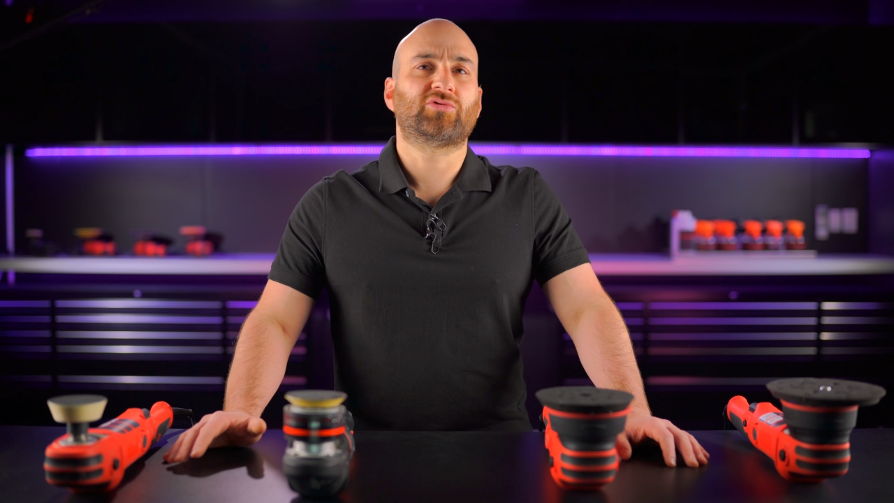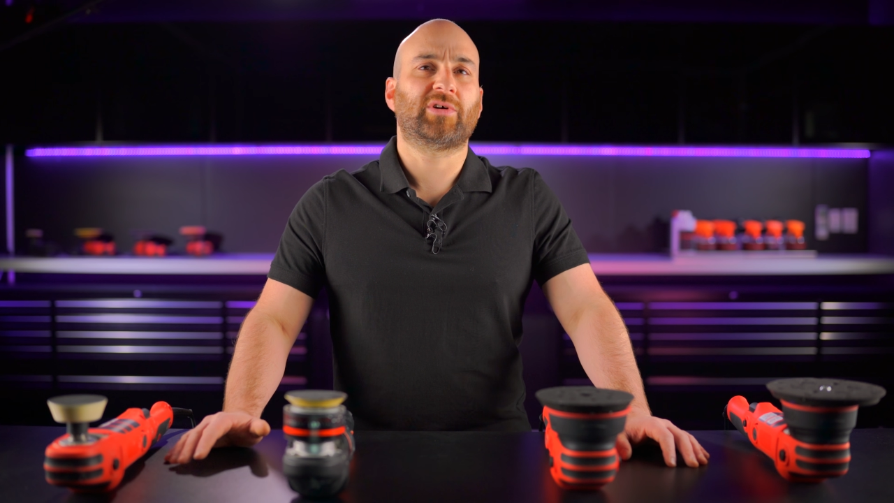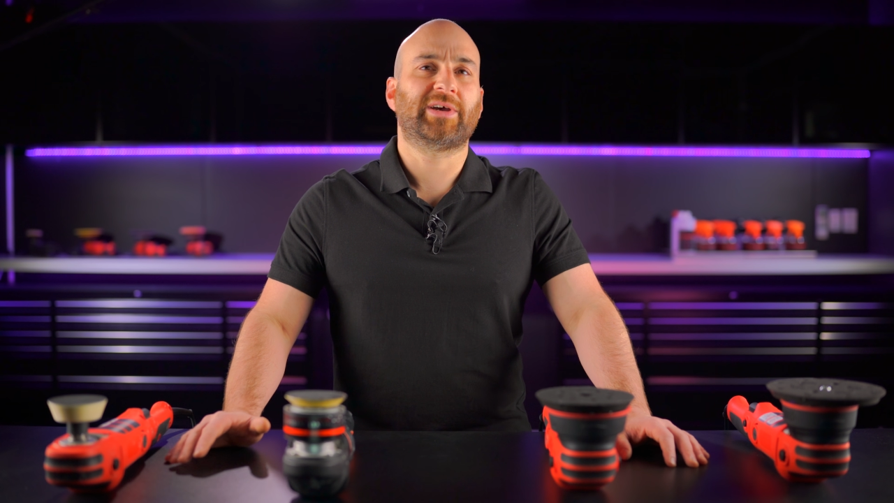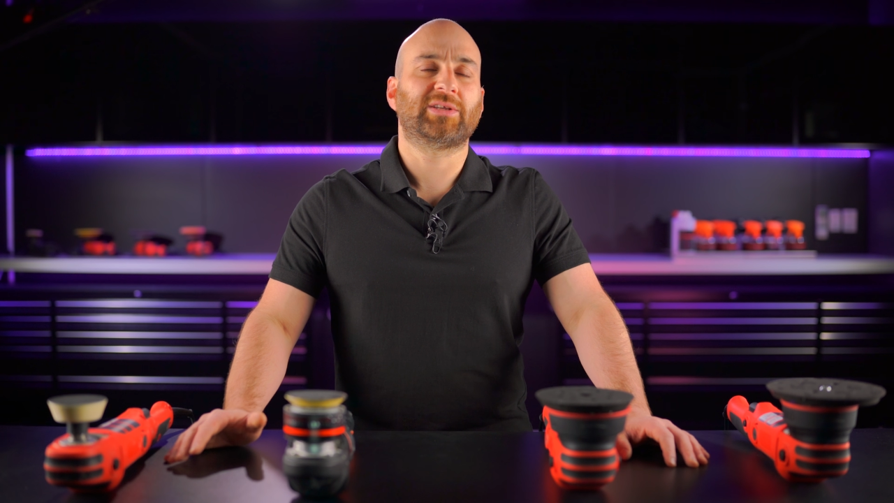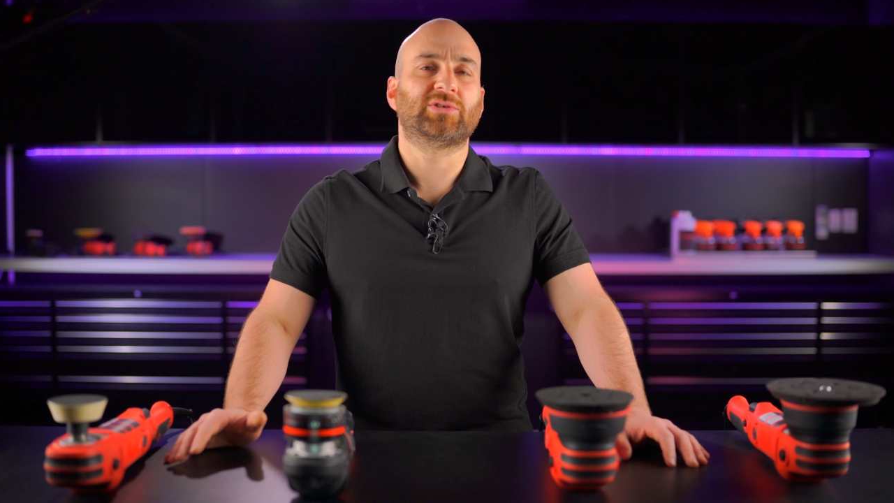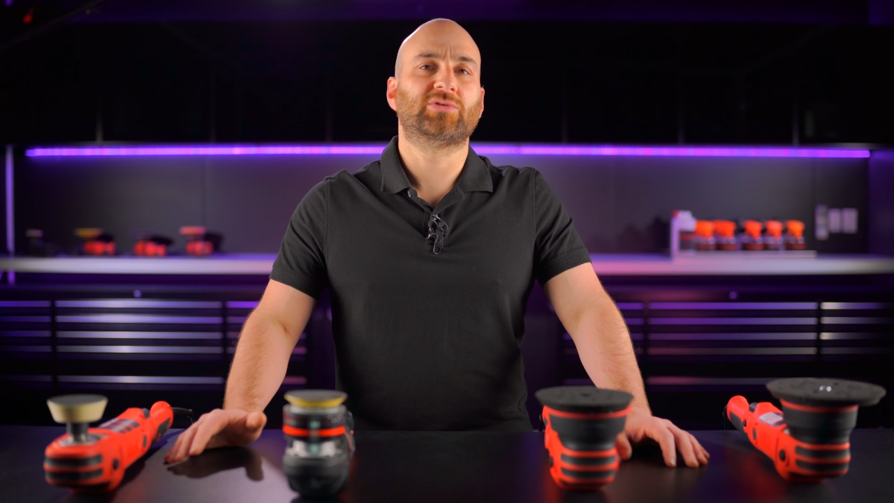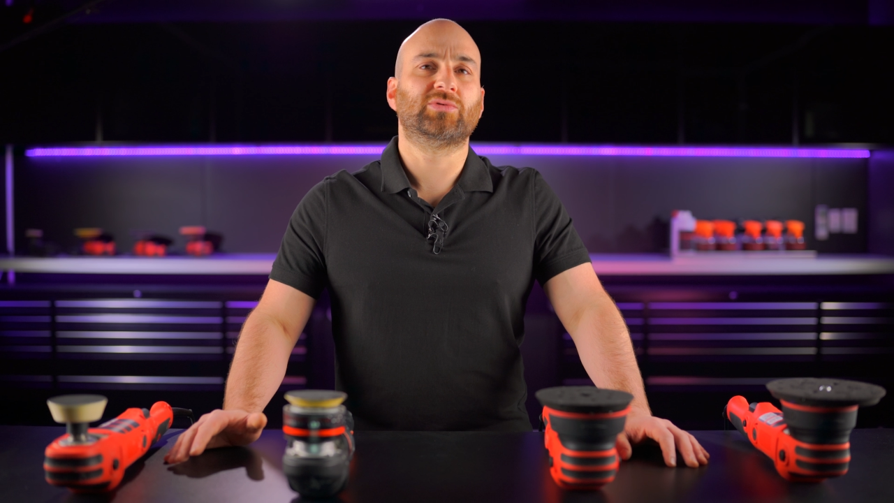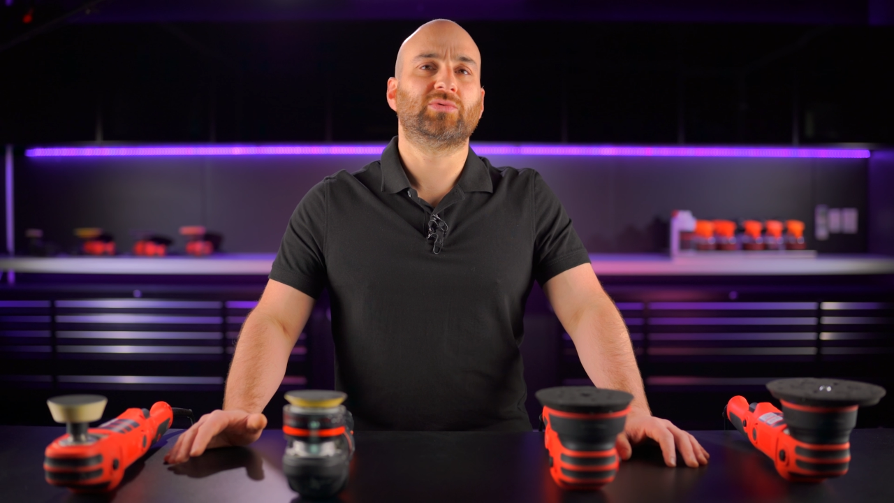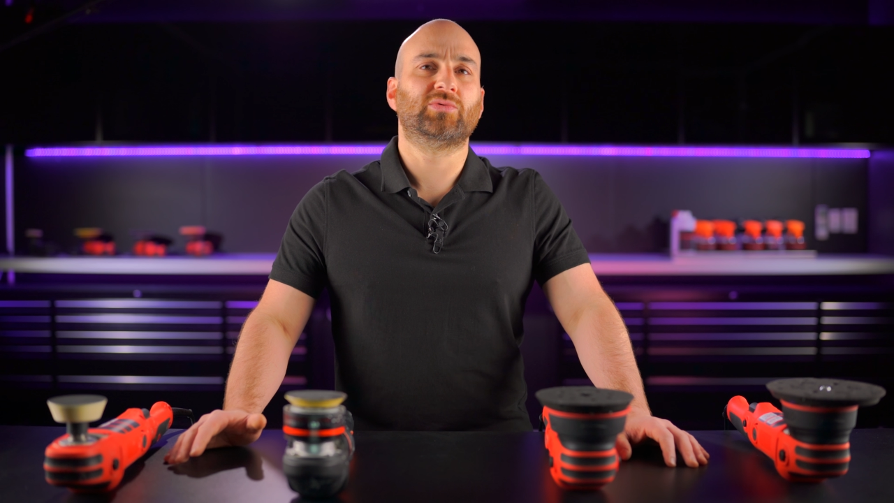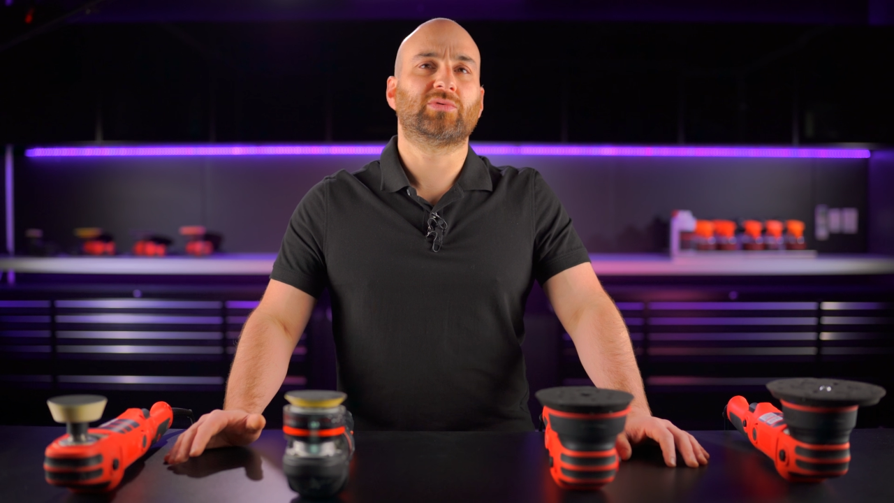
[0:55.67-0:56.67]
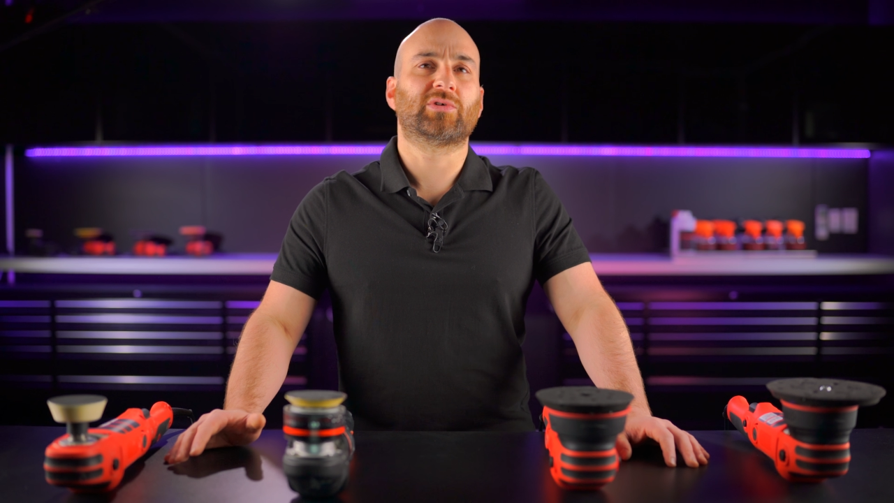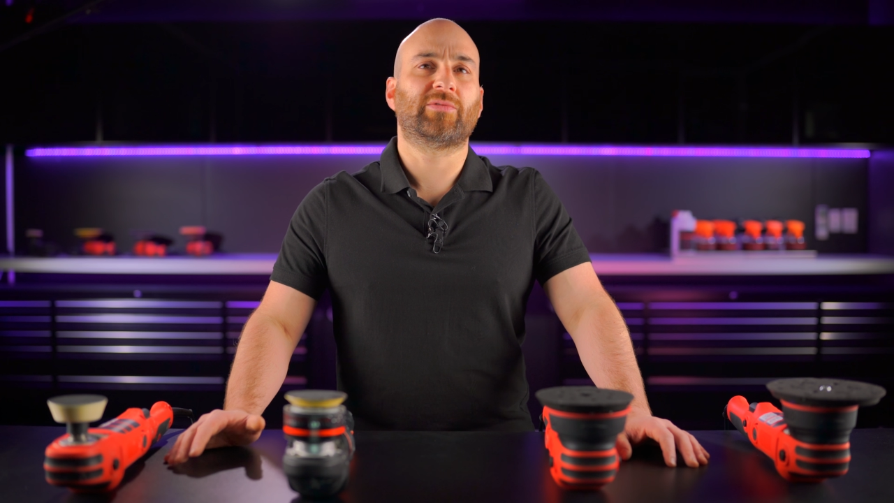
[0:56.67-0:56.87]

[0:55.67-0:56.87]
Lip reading: trying to